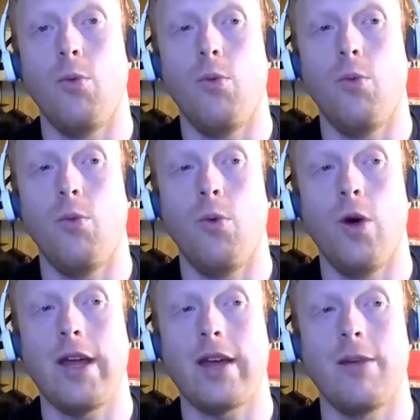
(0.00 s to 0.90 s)

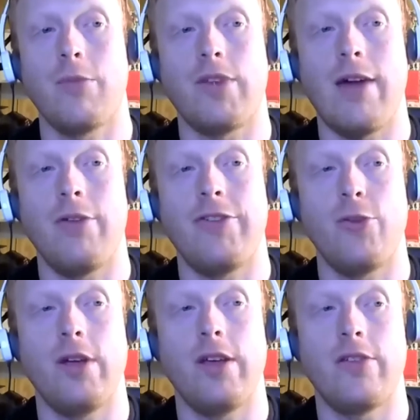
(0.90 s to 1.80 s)
what it comes down
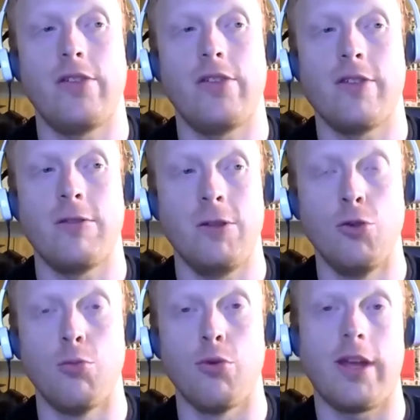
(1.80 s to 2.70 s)
to is the
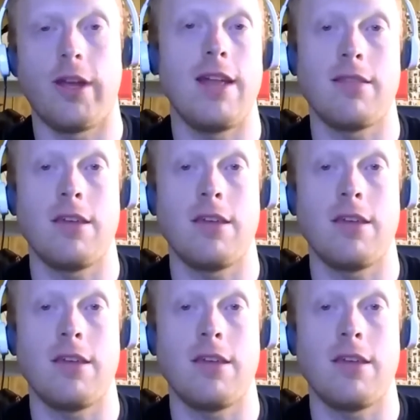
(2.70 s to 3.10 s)
lubricant